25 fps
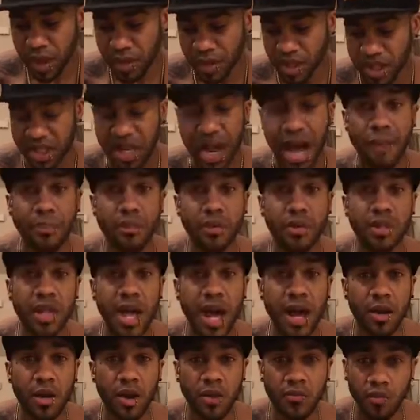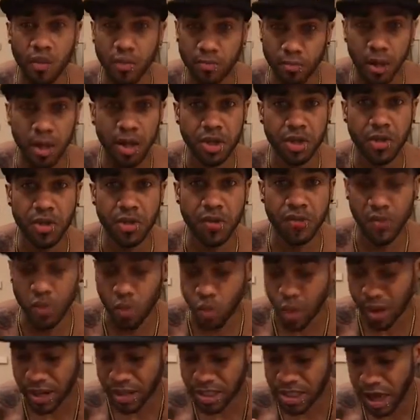You top all that off with mustard if you
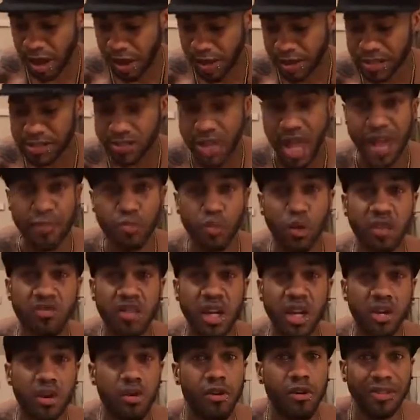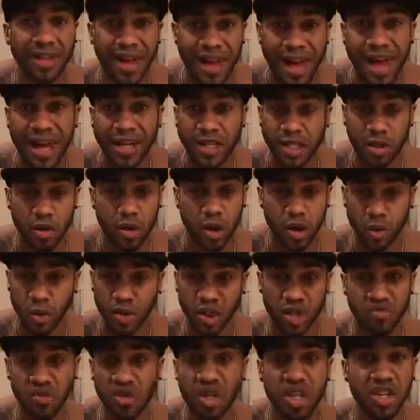want, and what they call a hot sauce,
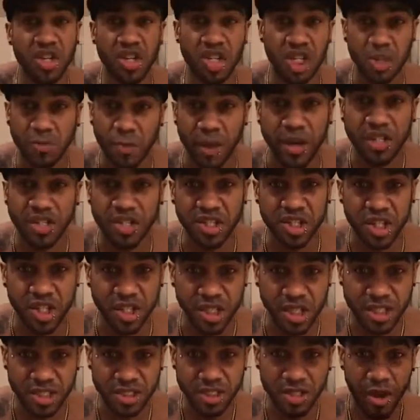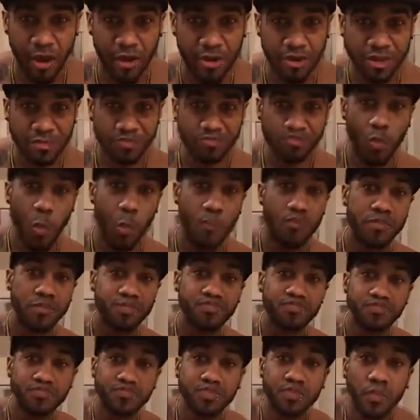which is really just a spicy chili.
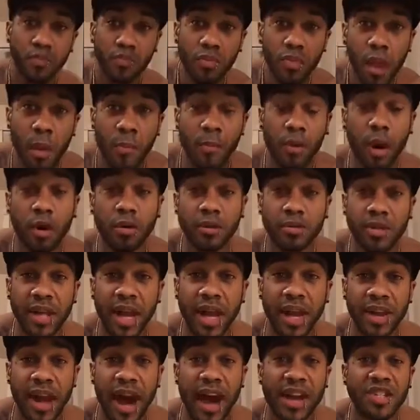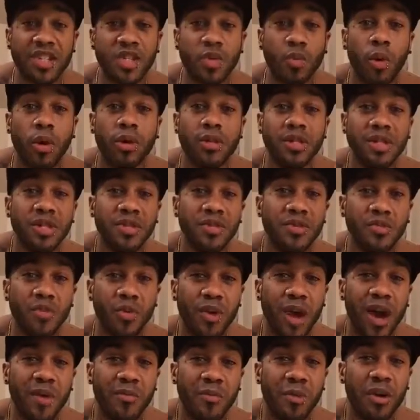Bro, Dan, I swear to you,
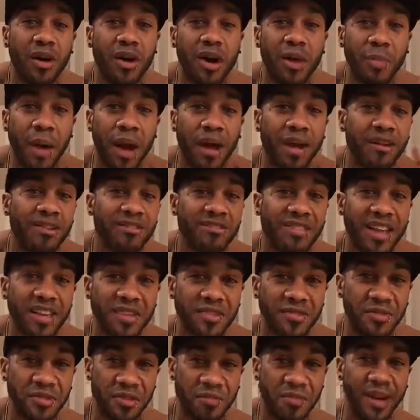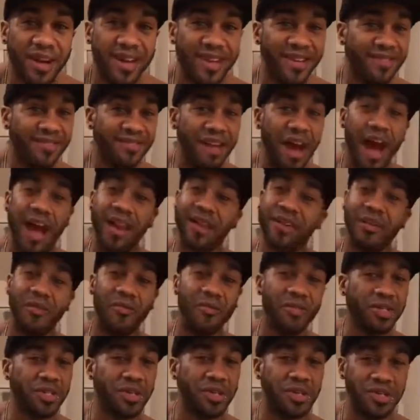when I woke up, I heard that song in my head. I know
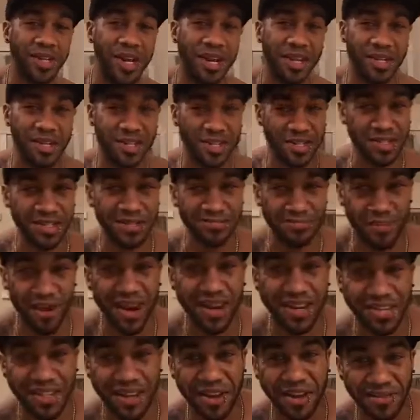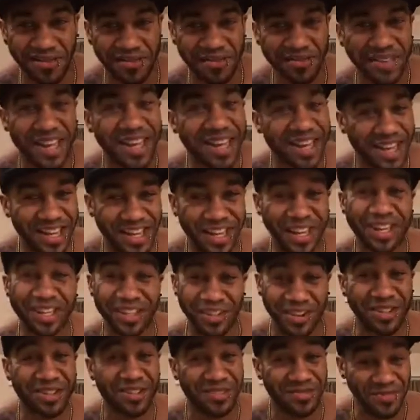what song that is. Brick Stuff.
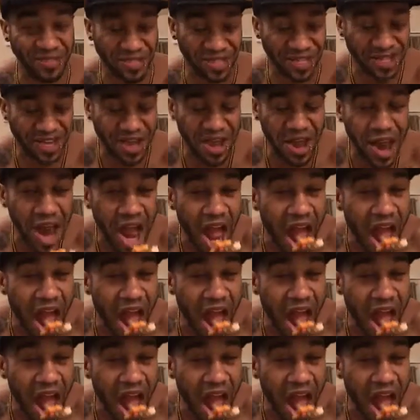On some G.